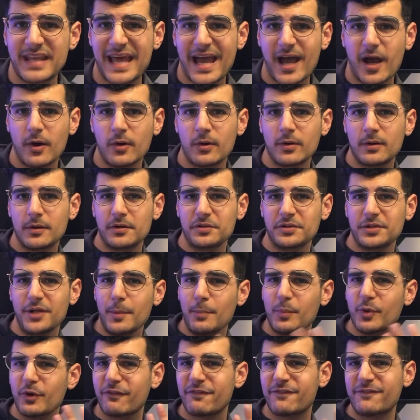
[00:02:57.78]
Now,
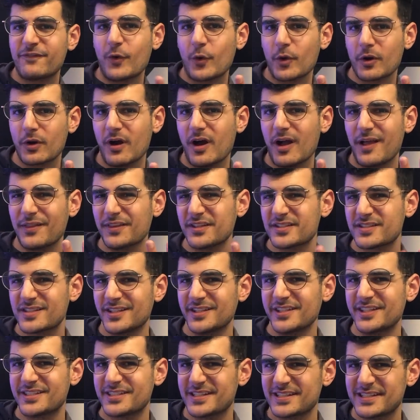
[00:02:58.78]
number four on this
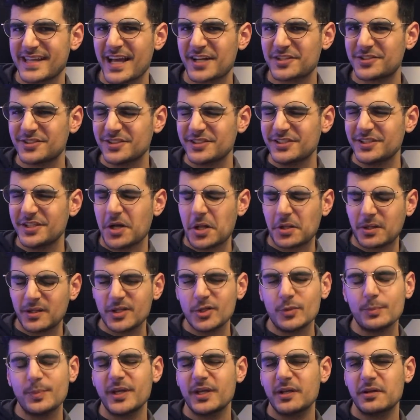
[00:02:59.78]
list is actually a
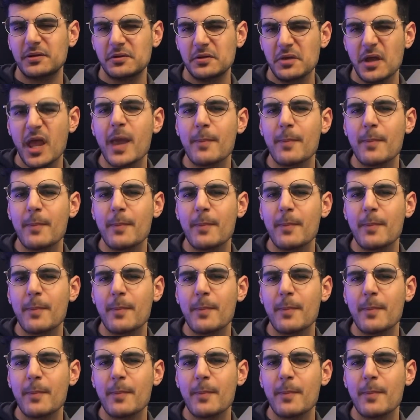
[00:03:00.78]
little bit